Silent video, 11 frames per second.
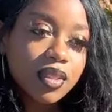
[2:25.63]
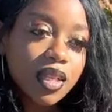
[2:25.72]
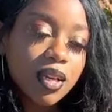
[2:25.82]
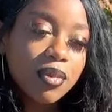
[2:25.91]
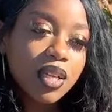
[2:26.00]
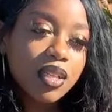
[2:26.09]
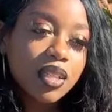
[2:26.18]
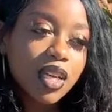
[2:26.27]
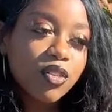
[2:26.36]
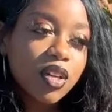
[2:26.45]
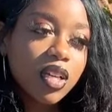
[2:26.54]
I'm not gonna lie,
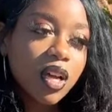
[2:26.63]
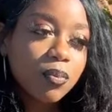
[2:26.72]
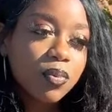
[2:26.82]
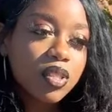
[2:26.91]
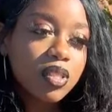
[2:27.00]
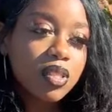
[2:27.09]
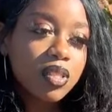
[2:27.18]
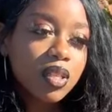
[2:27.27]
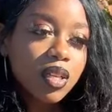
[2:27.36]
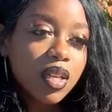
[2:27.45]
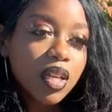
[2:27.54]
growing up was
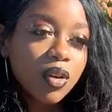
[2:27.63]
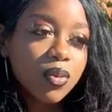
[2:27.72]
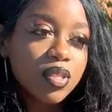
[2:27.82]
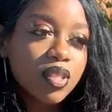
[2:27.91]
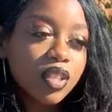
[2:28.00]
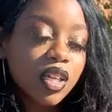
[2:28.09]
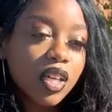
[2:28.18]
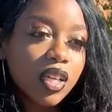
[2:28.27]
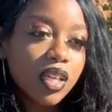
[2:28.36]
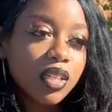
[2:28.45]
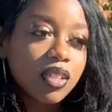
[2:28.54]
it was
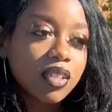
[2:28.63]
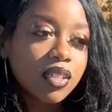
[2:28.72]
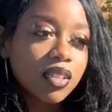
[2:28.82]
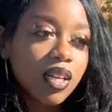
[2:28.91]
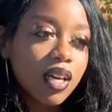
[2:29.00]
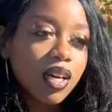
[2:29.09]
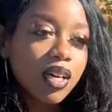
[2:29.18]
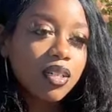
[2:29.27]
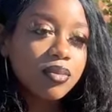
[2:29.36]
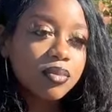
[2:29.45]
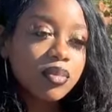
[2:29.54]
good.
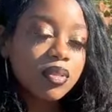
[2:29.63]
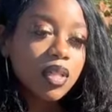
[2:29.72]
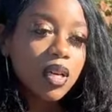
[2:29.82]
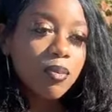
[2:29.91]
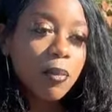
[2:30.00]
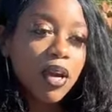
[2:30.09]
Um, my